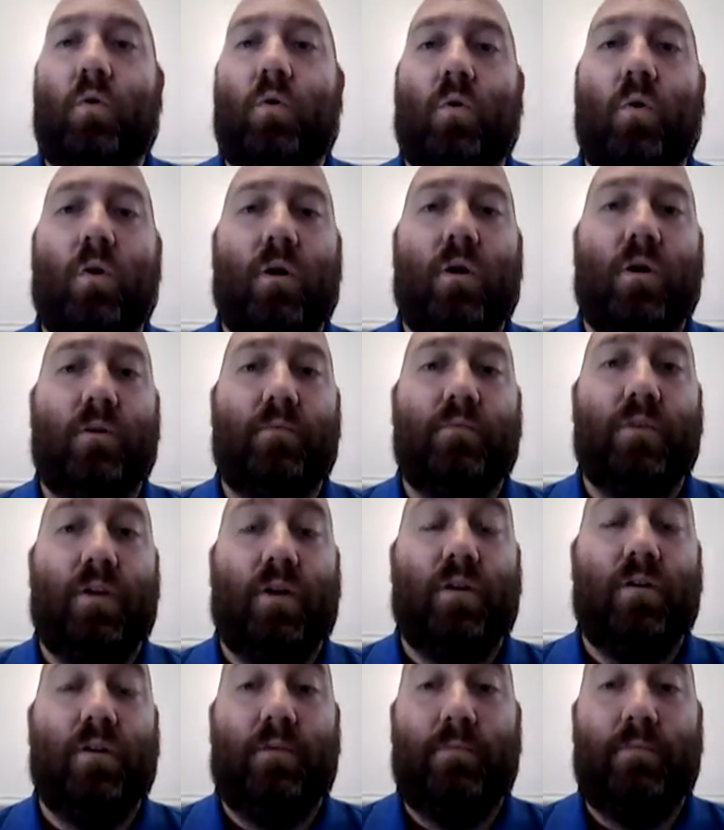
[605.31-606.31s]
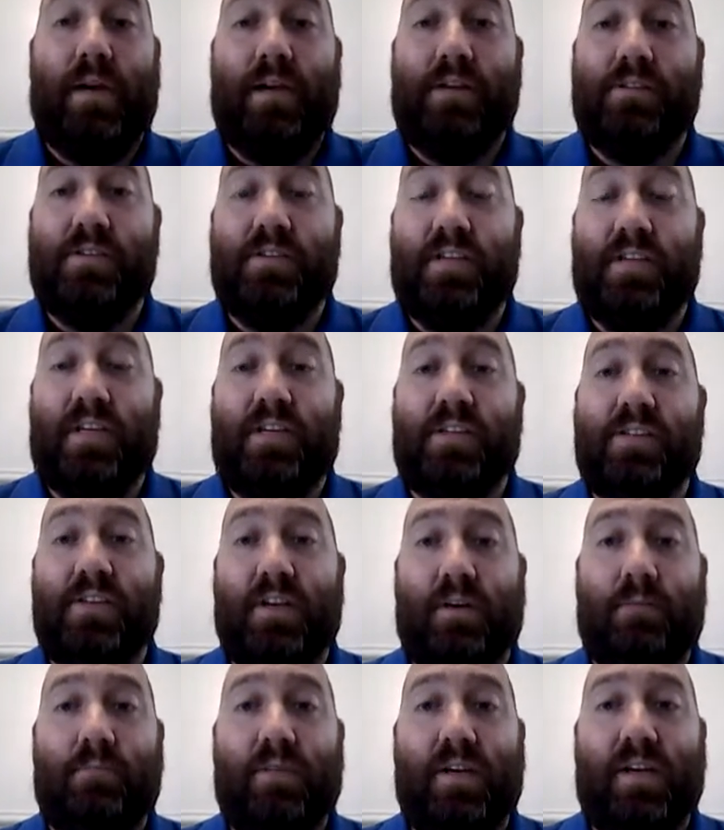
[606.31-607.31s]
Or you may see
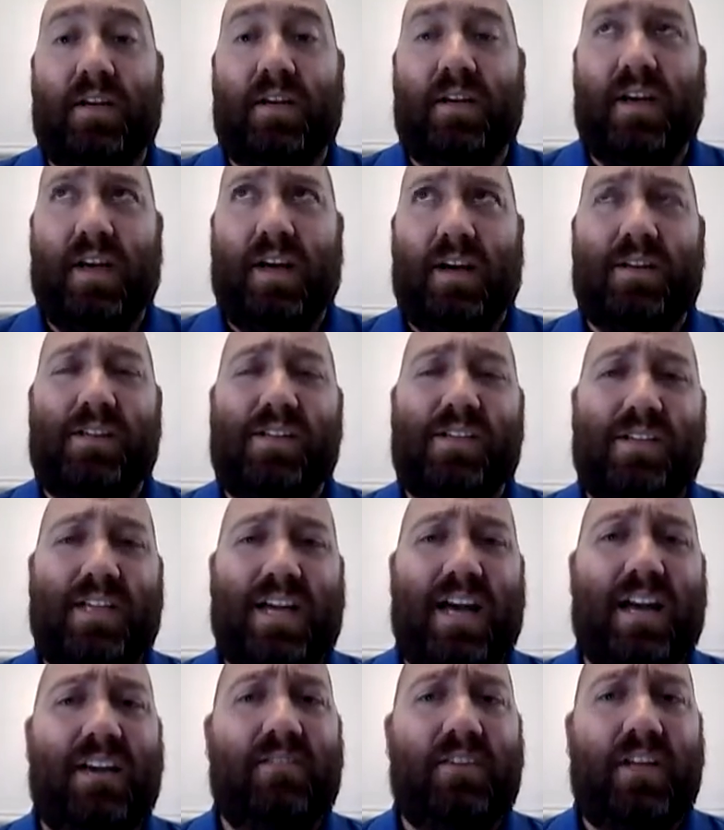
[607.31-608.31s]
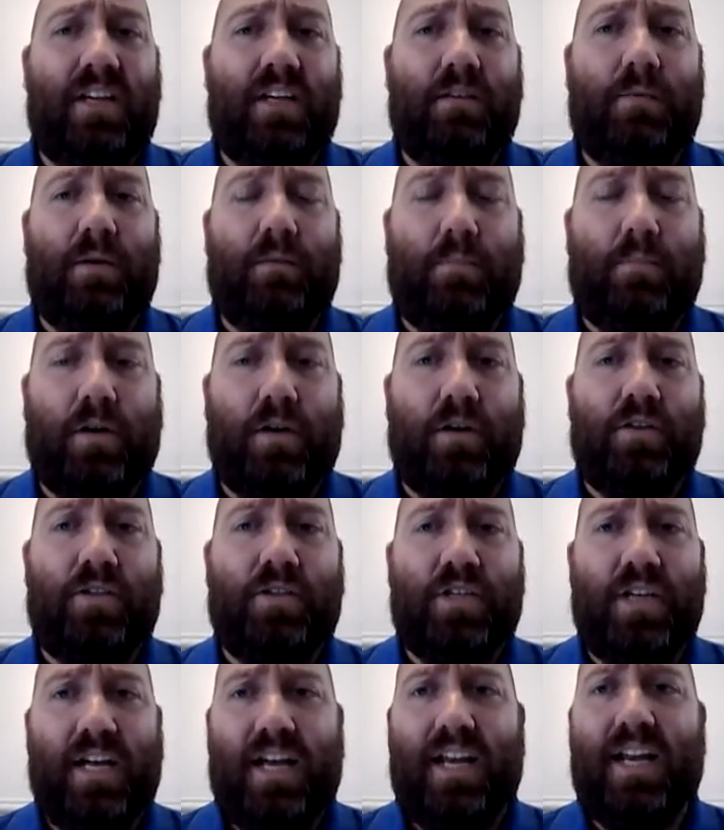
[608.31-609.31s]
some that just kind of need to be
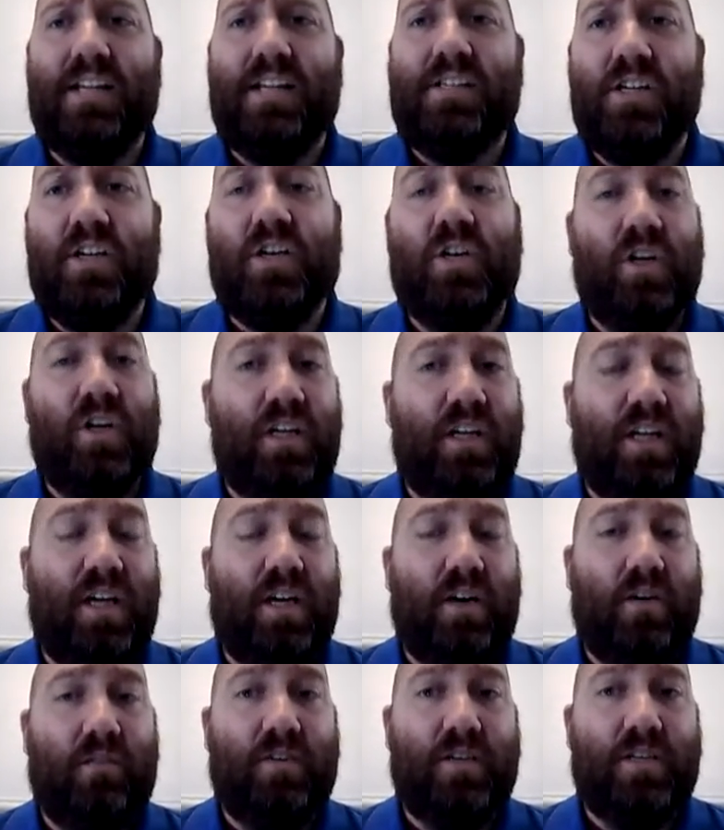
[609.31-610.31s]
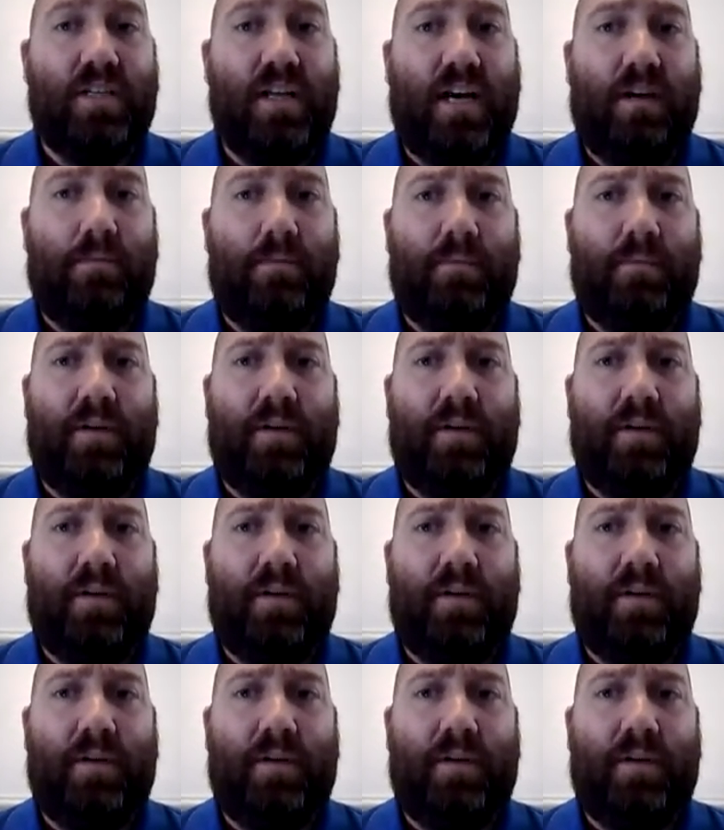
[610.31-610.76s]
purged, and that's a good thing over time.